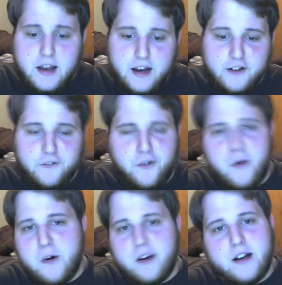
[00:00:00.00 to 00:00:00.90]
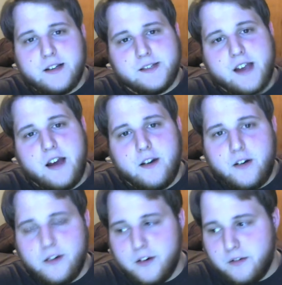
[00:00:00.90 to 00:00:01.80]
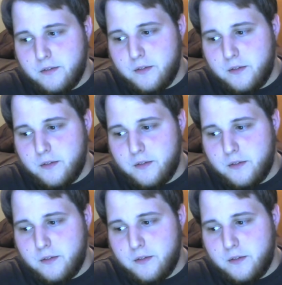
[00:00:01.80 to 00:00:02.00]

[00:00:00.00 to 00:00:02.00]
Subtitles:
In Florida, I sat on